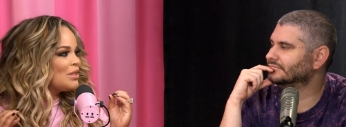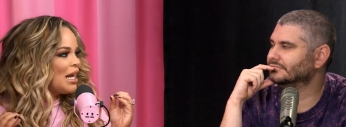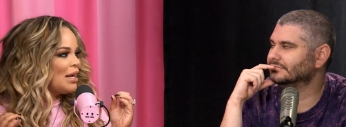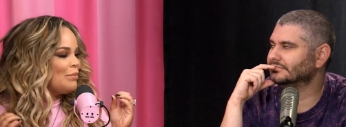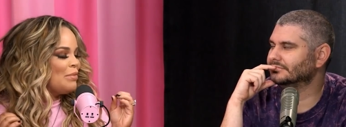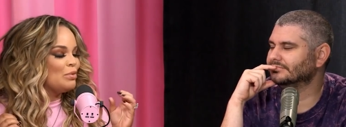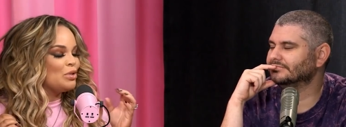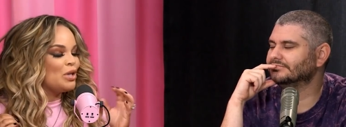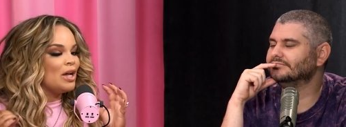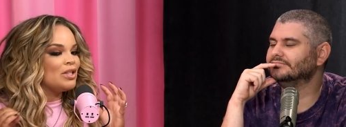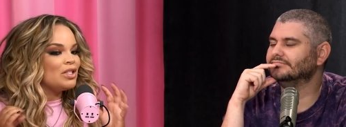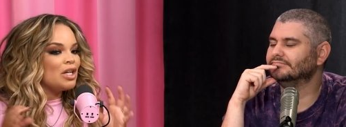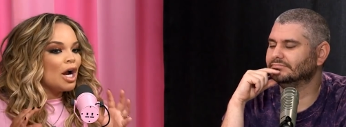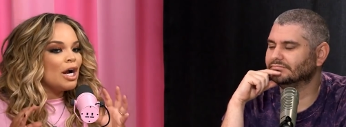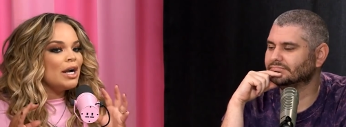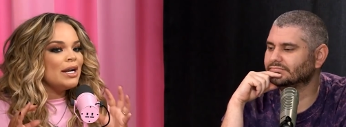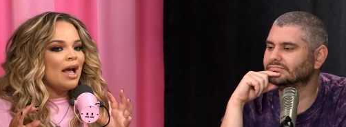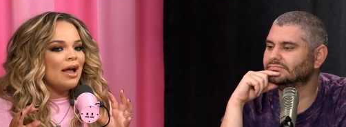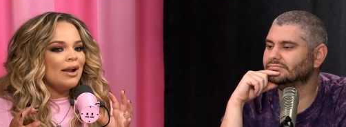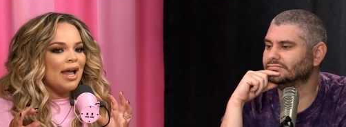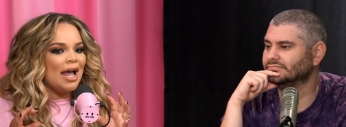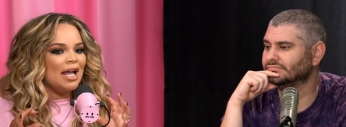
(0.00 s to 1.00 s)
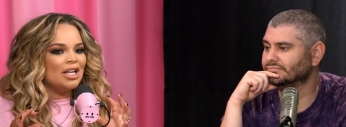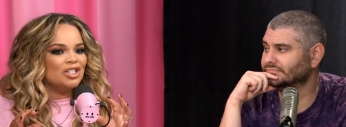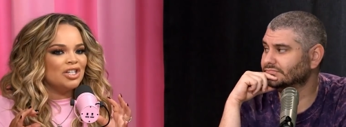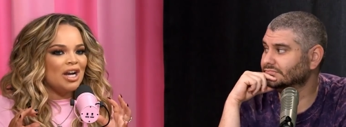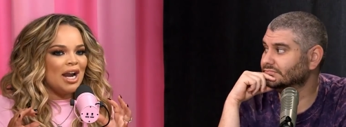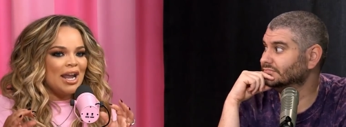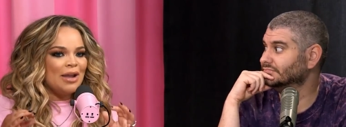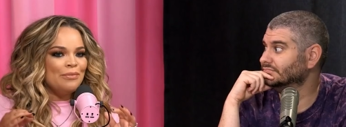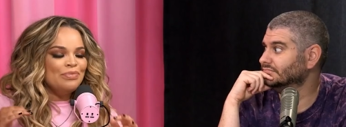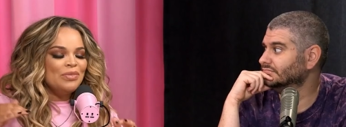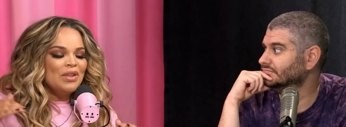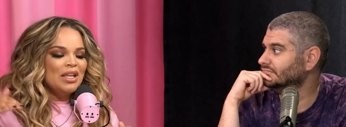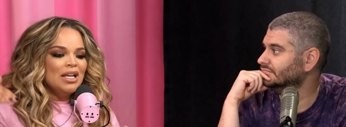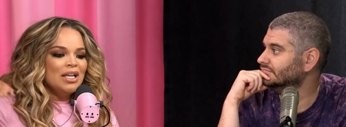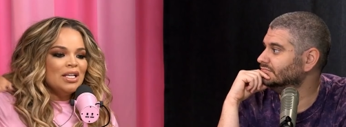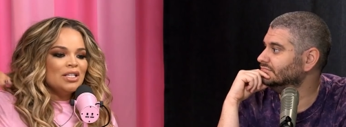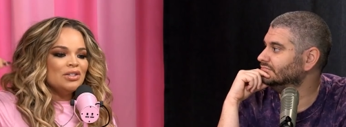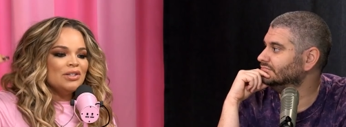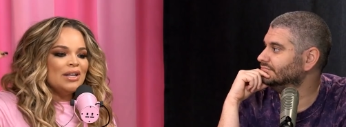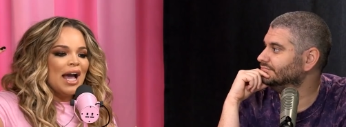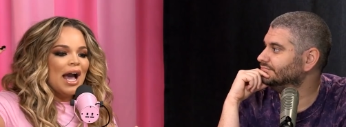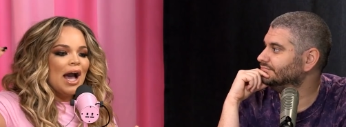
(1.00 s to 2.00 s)
Speaker 1: kind of people. So I hmm. was already on edge, right?
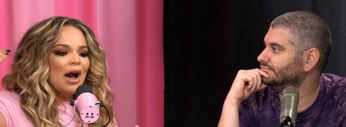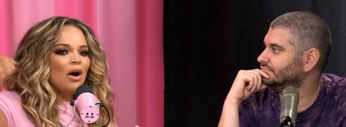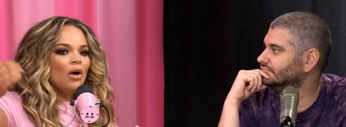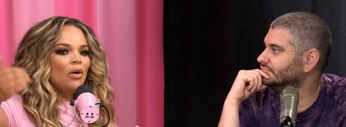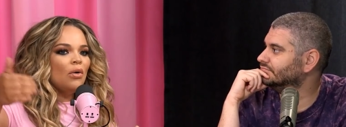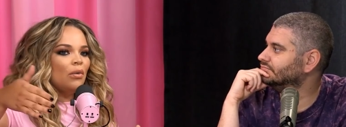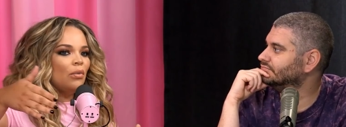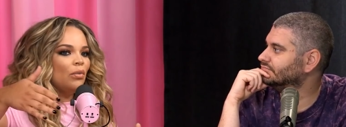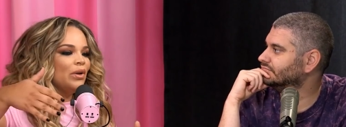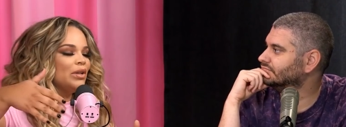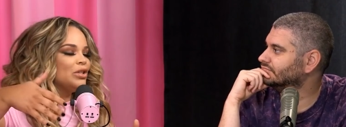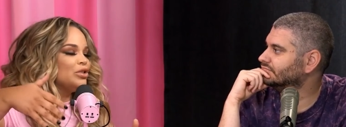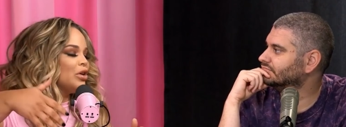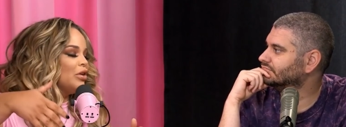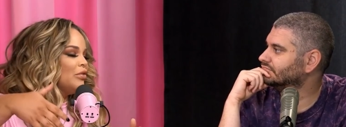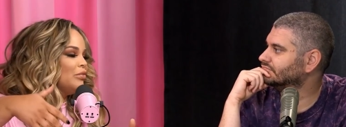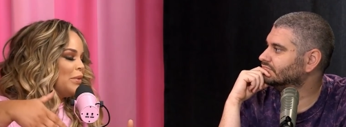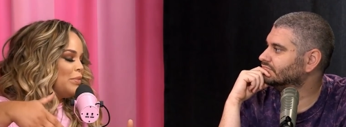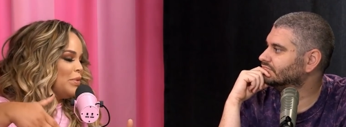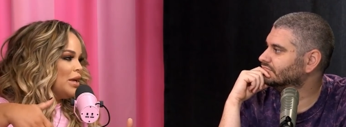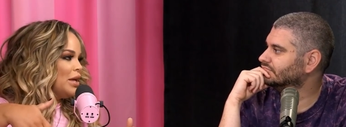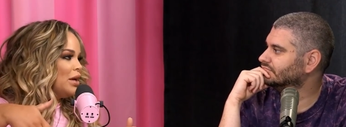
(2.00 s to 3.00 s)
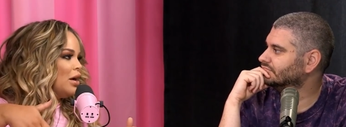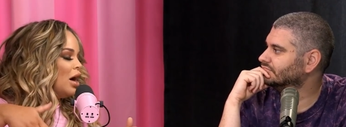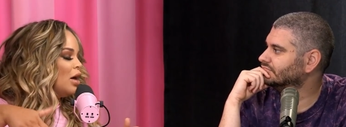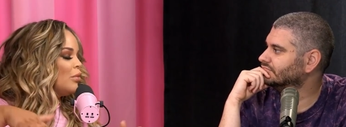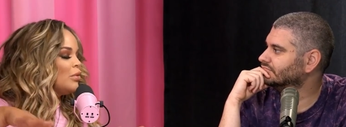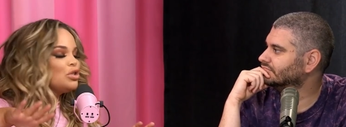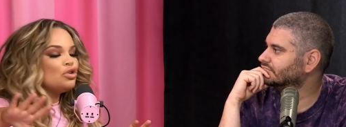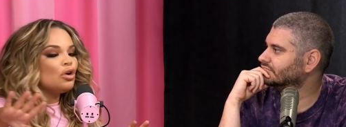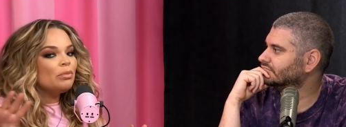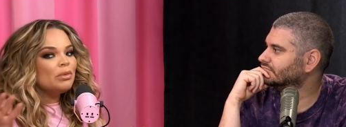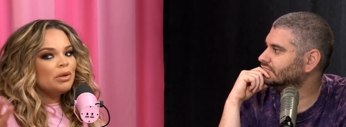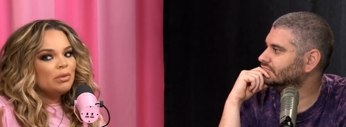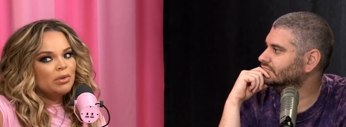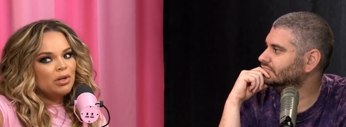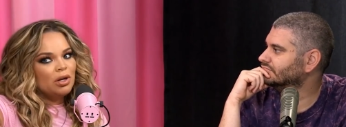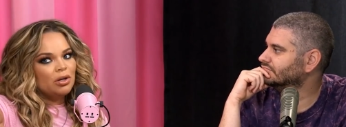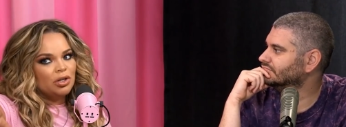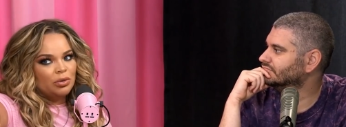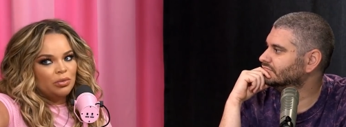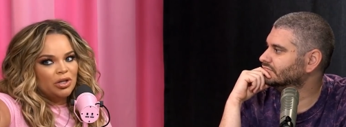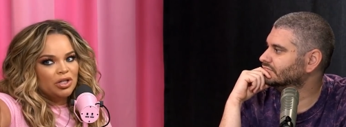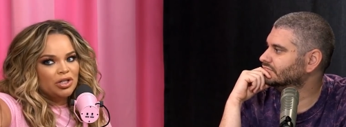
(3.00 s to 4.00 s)
So now we drove my pink car, which normally we don't do.